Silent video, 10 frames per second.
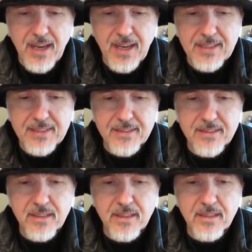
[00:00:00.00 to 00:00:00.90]
and
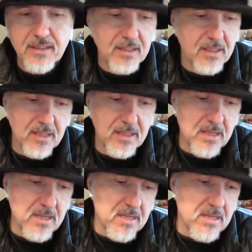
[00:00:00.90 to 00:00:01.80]

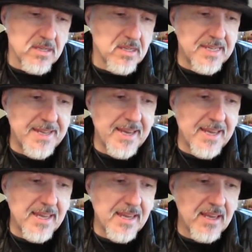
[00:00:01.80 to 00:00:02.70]

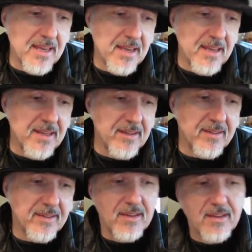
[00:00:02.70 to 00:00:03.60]
today
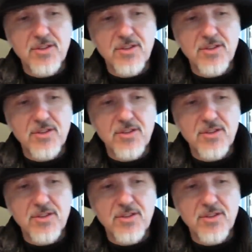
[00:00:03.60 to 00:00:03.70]
is